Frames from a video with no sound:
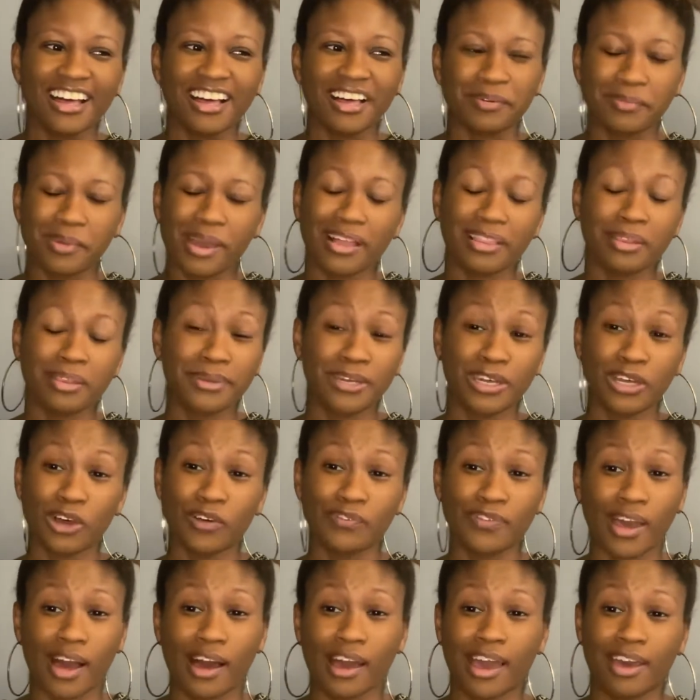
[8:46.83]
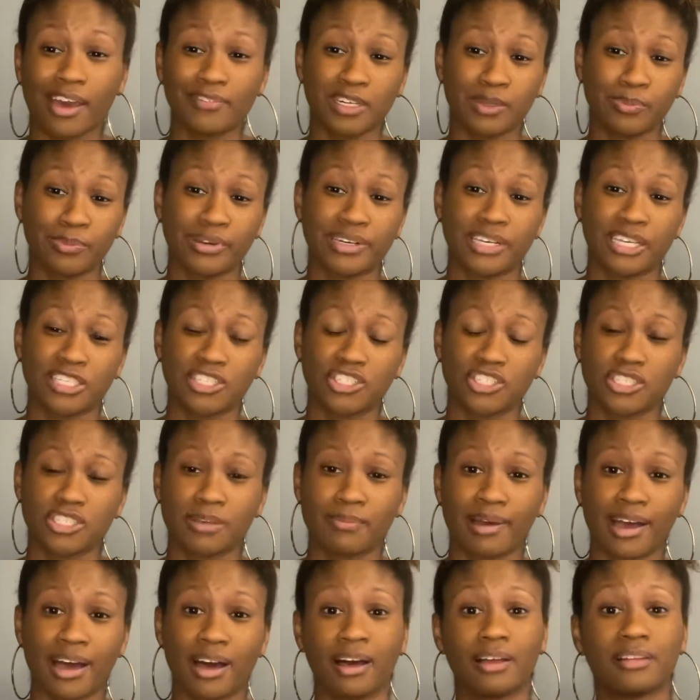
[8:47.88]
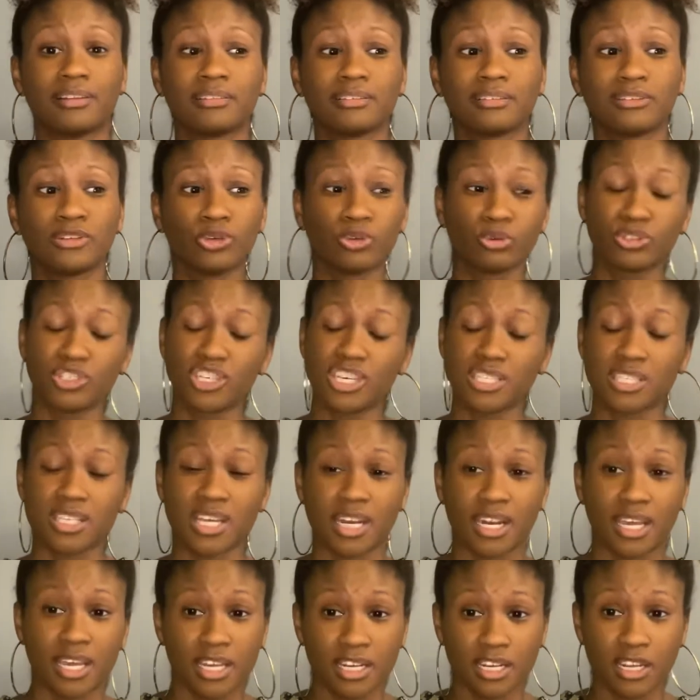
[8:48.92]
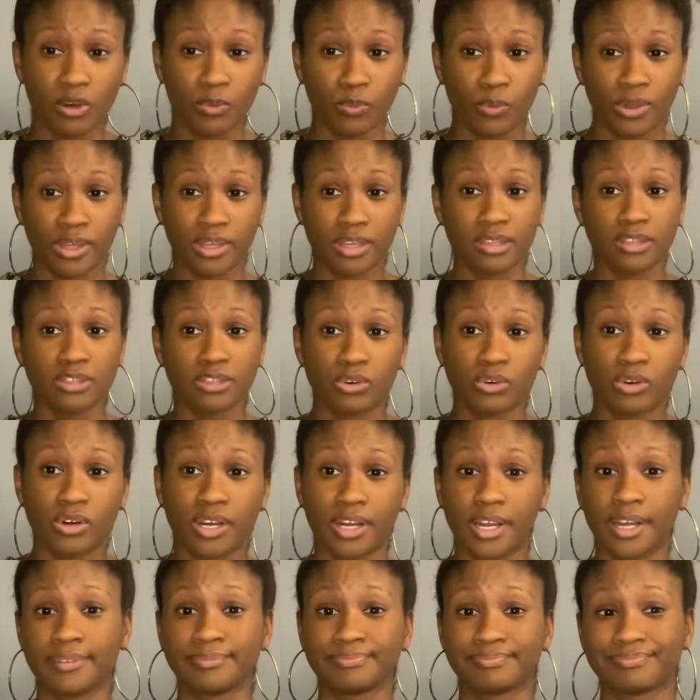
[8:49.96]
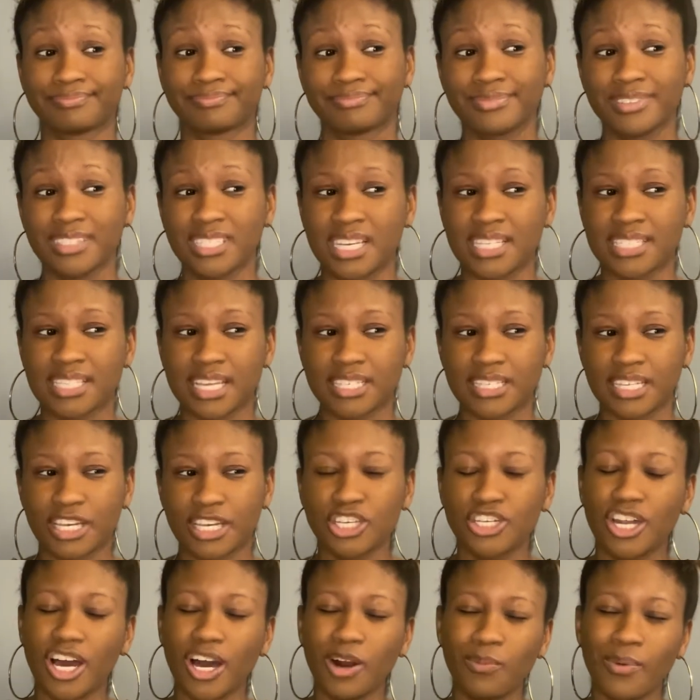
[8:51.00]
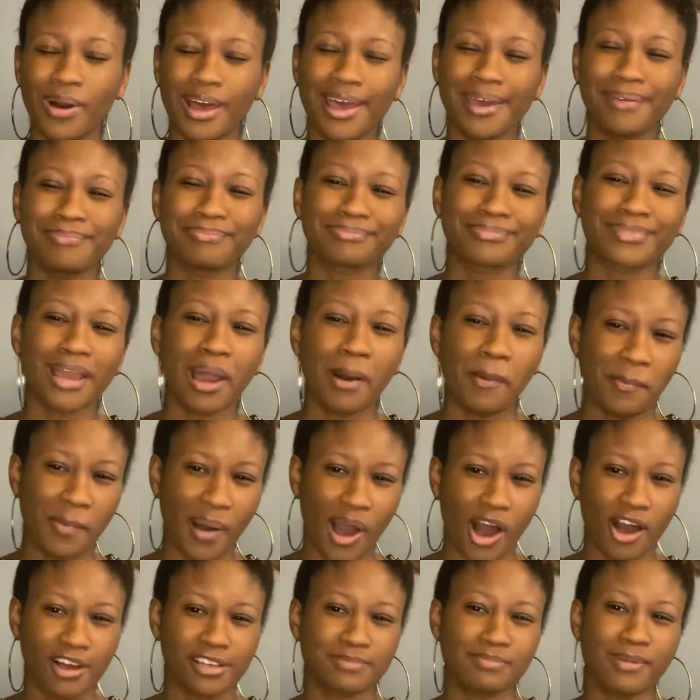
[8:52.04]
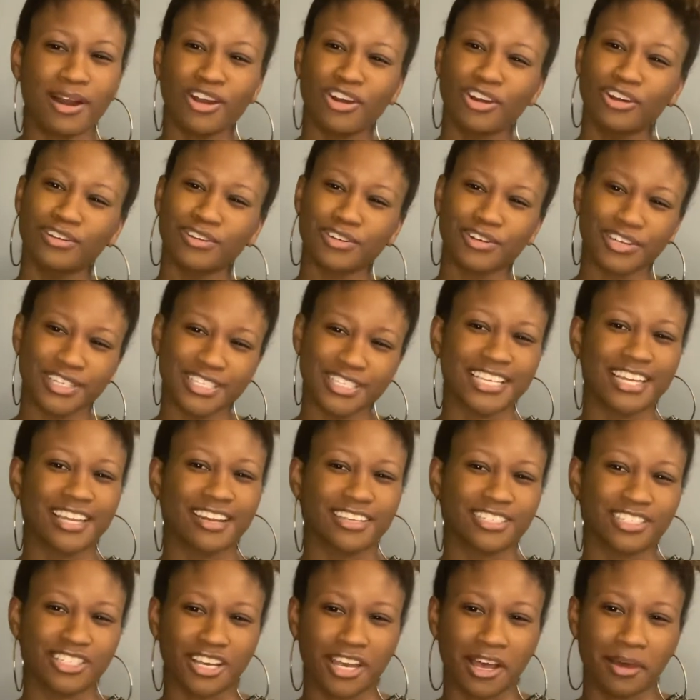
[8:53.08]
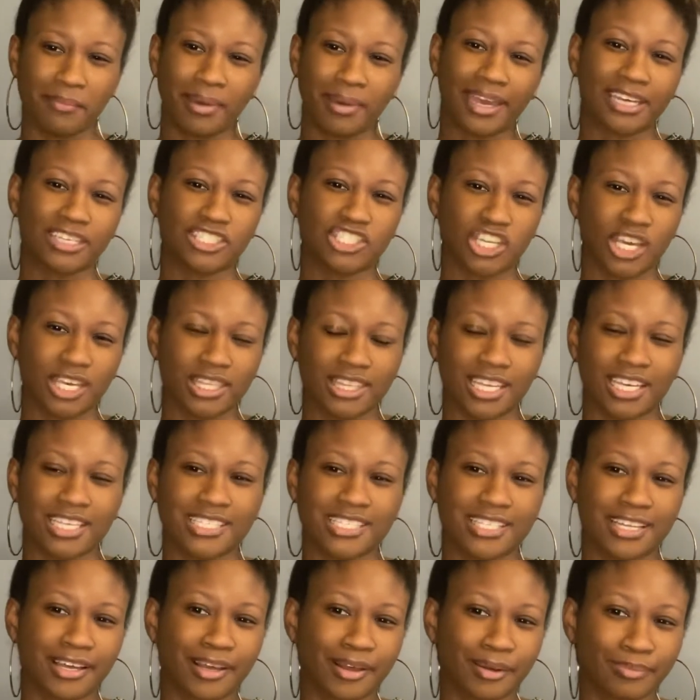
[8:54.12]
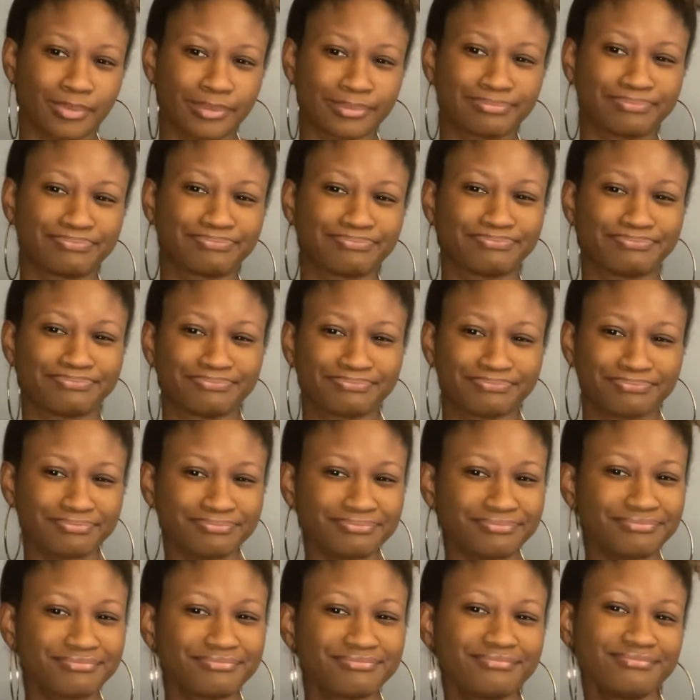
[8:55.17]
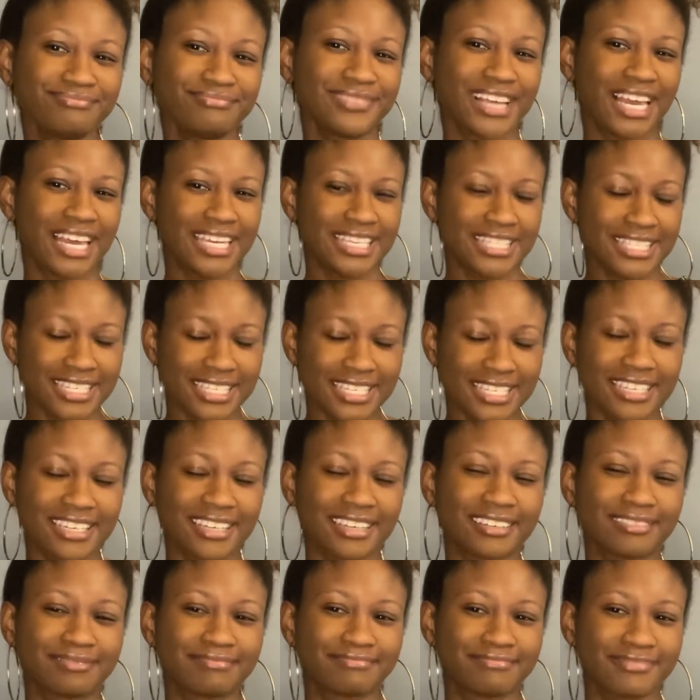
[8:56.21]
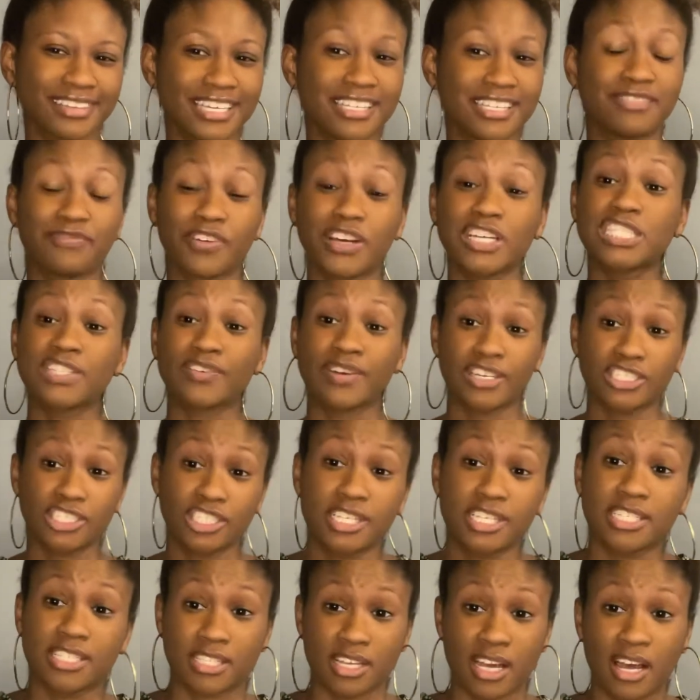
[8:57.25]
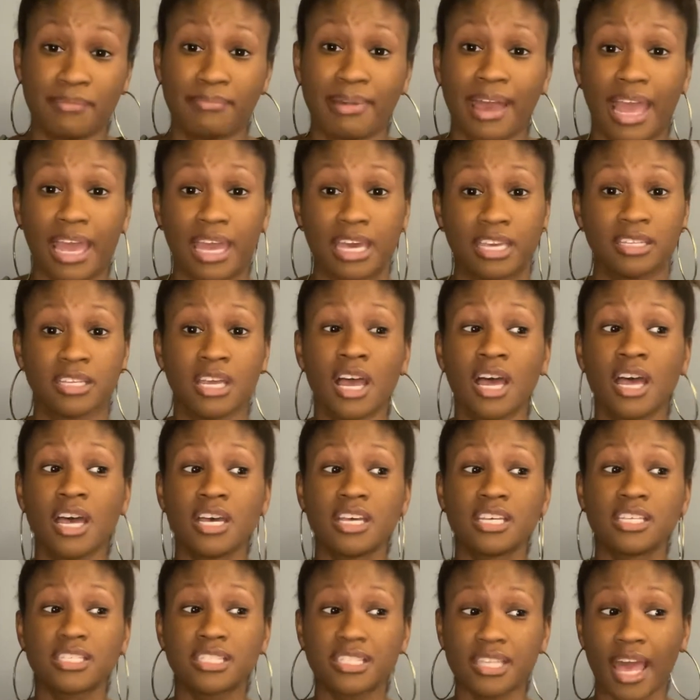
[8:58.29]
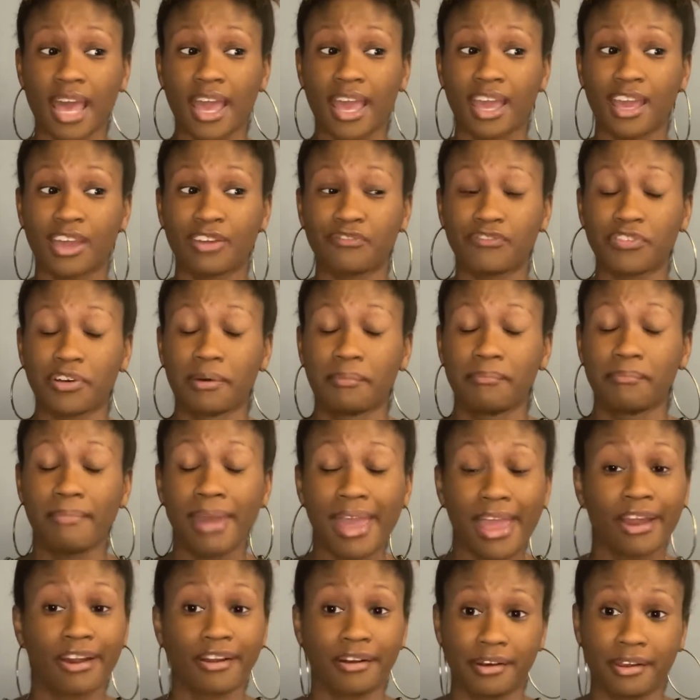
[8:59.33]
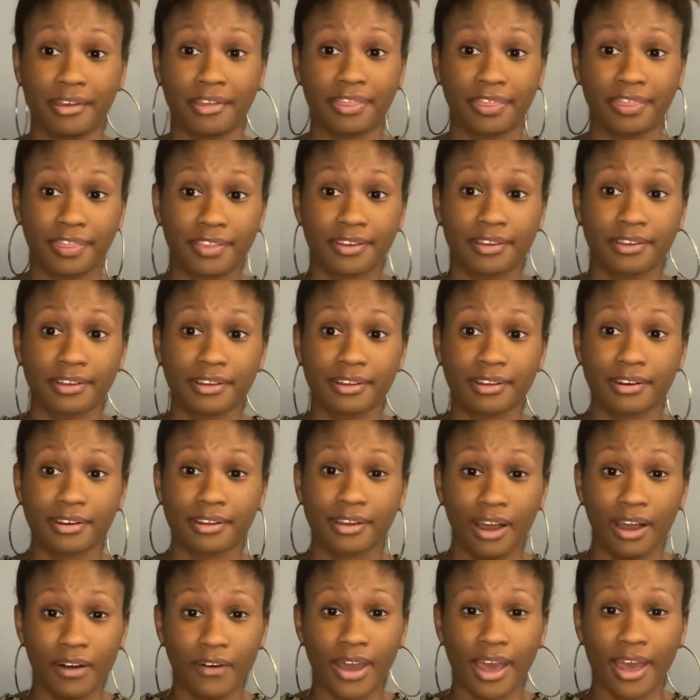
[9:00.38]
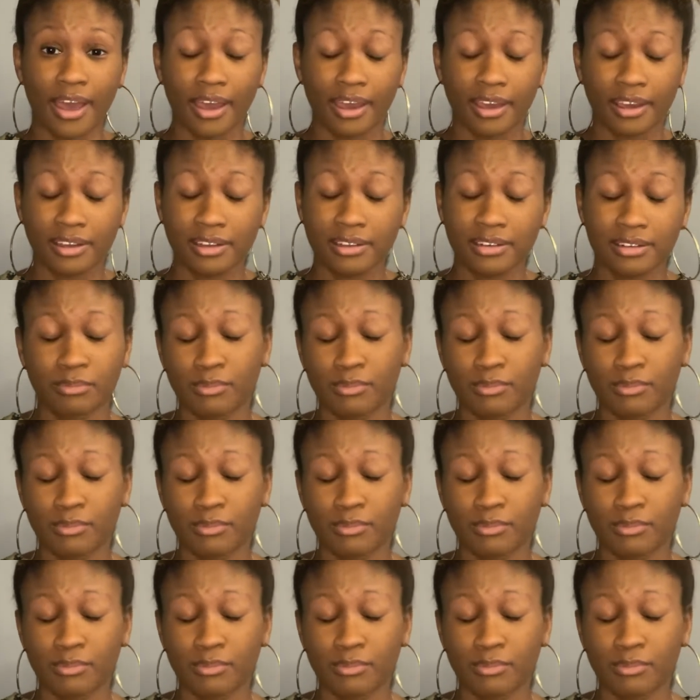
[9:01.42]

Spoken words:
Y'all let me know if y'all have any predictions about who she's going to end up with or things like that. You know what? Pause. My girl Christina should come back and shake things up. And see, and first of all, she needs to come back and save Meredith, okay?